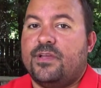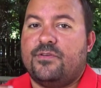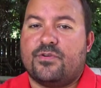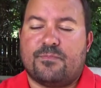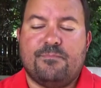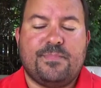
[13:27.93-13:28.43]

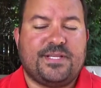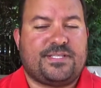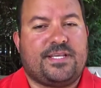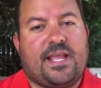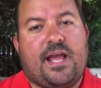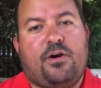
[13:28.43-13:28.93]
you're
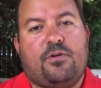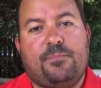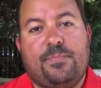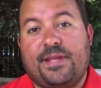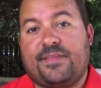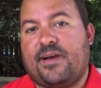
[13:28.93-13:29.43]
missing
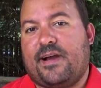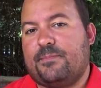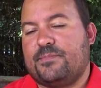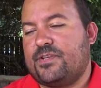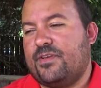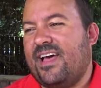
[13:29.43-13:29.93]
out big
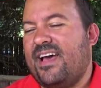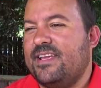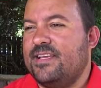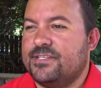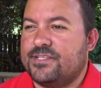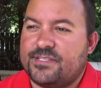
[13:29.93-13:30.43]
time. So that
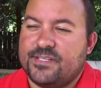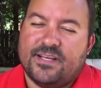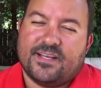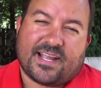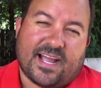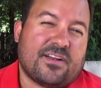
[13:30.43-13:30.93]
is
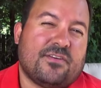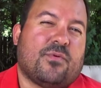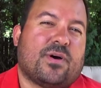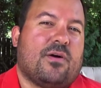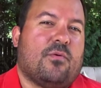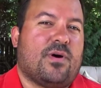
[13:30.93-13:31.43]
kind of
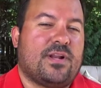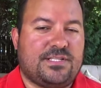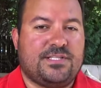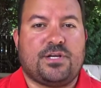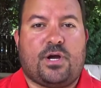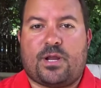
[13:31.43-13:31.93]
what I wanted
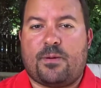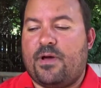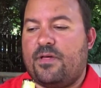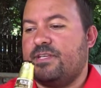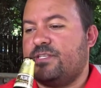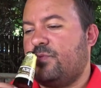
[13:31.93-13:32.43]
to talk
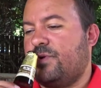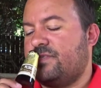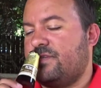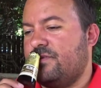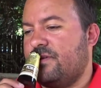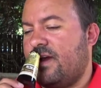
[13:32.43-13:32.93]
about this week
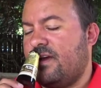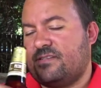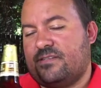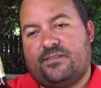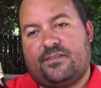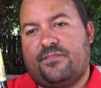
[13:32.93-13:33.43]
to you guys,
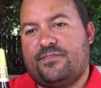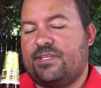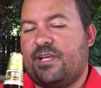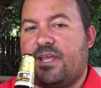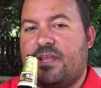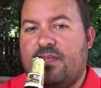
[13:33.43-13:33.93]
and
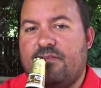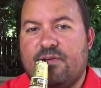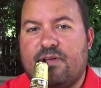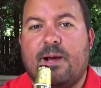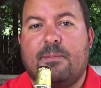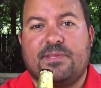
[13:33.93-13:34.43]
obviously again give you
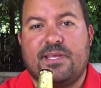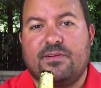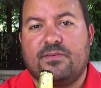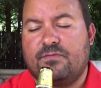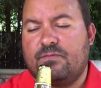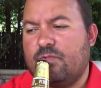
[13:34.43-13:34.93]
an update
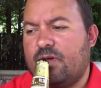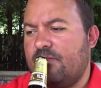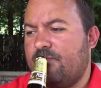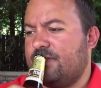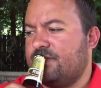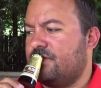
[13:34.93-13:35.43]
on what
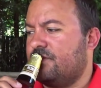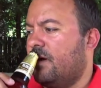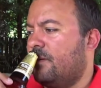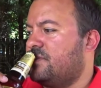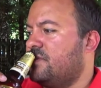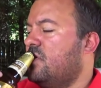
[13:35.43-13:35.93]
I've been
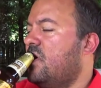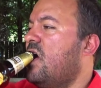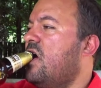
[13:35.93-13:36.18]
up to.